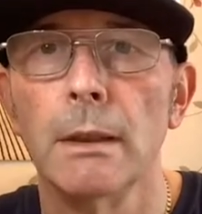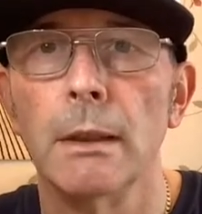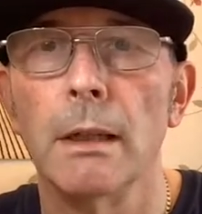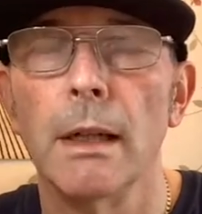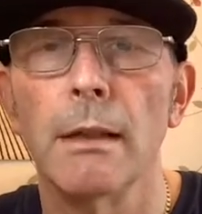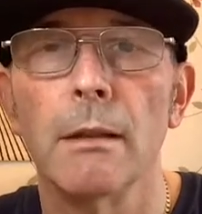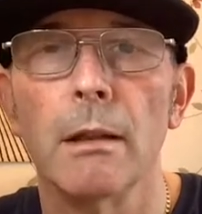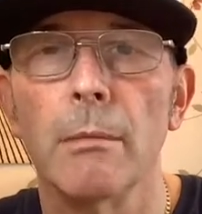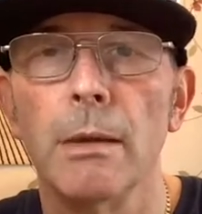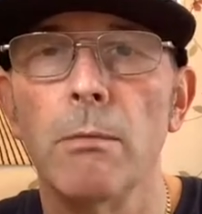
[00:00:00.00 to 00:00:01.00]
Again,
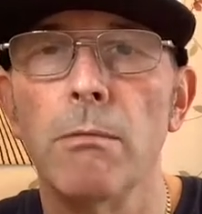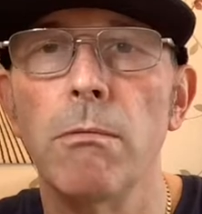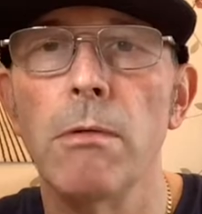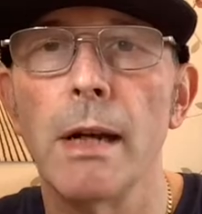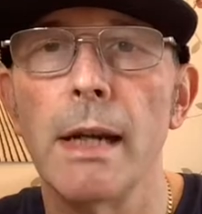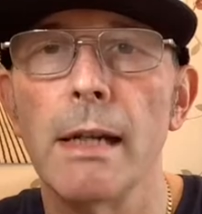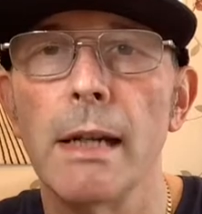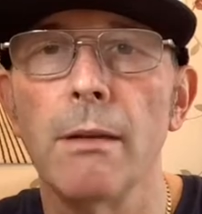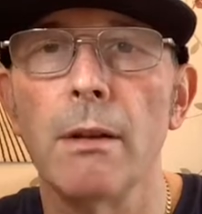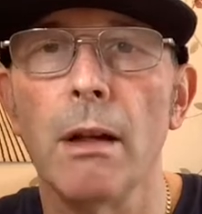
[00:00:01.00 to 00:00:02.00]
could be way
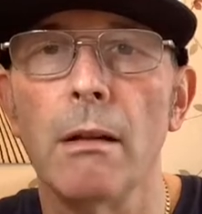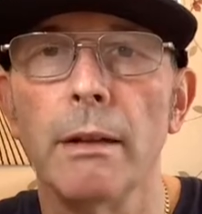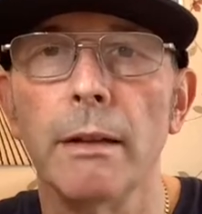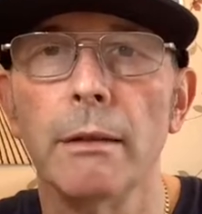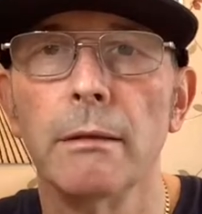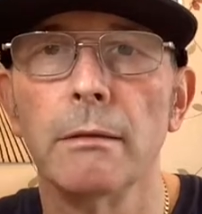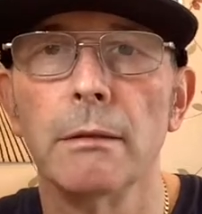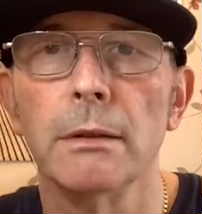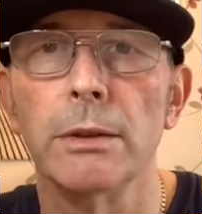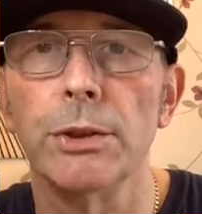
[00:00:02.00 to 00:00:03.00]
down the line,
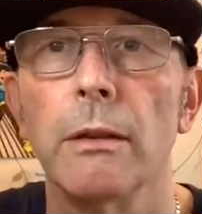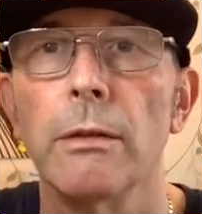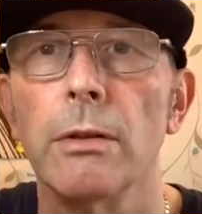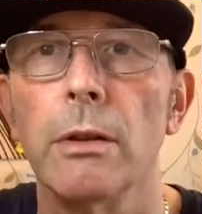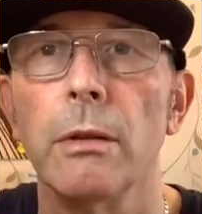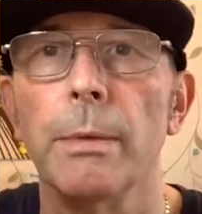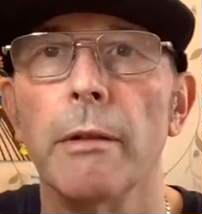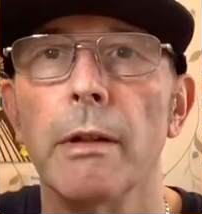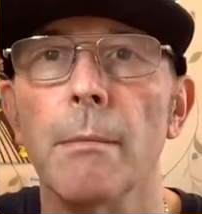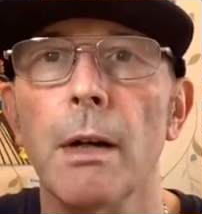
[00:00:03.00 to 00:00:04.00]
but she, she could
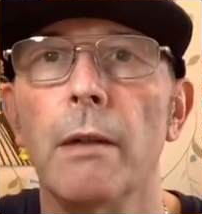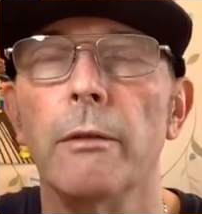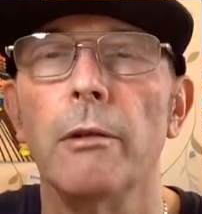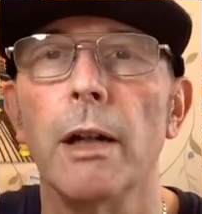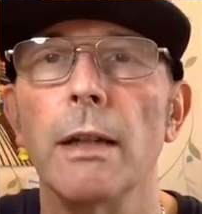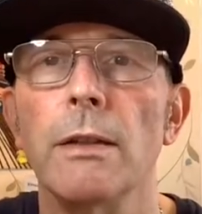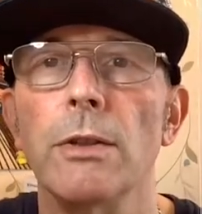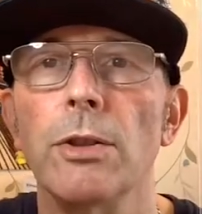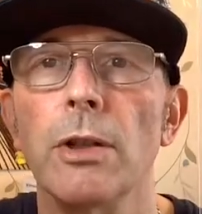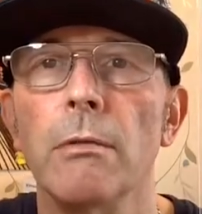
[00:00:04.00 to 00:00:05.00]
appear in a Marvel-related
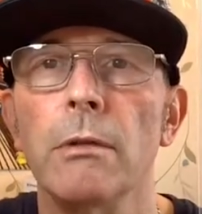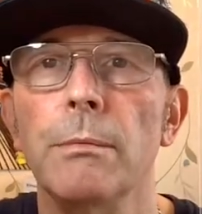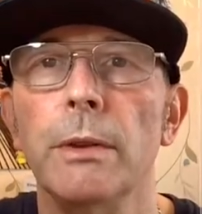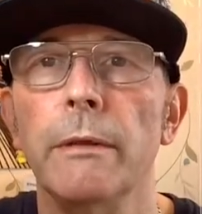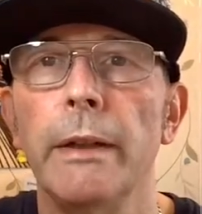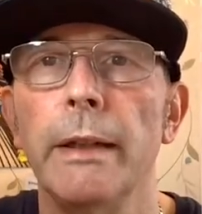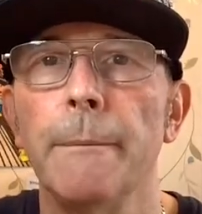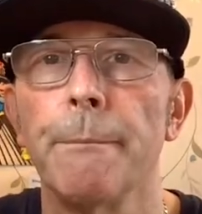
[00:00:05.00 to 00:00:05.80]
show or movie.